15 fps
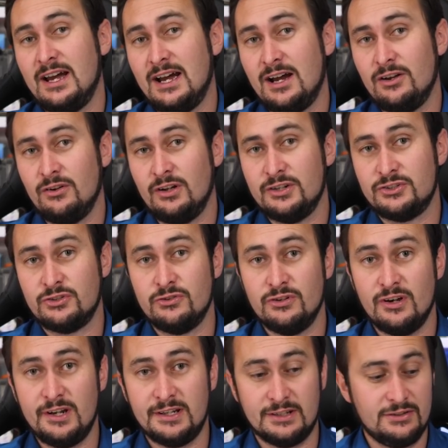R9
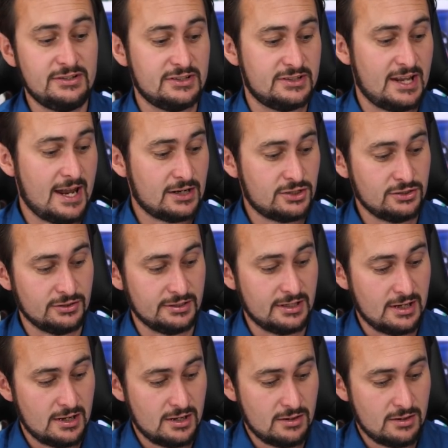290 and this is actually